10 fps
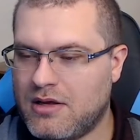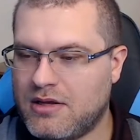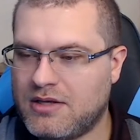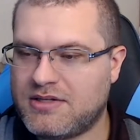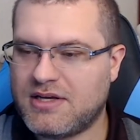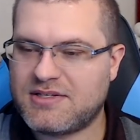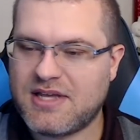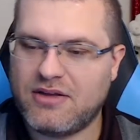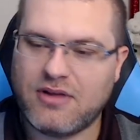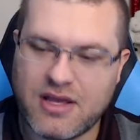It does
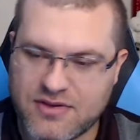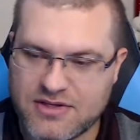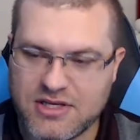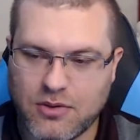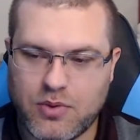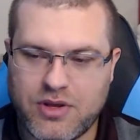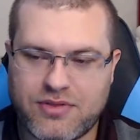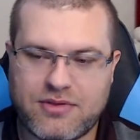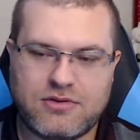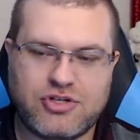sound like the deal
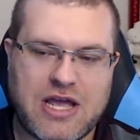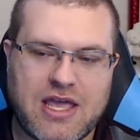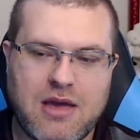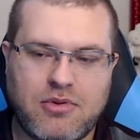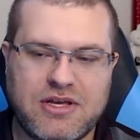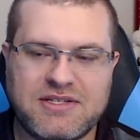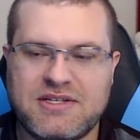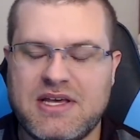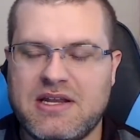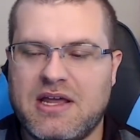with Jack Campbell is
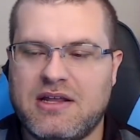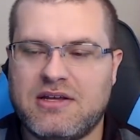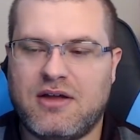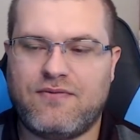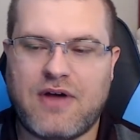indeed getting done.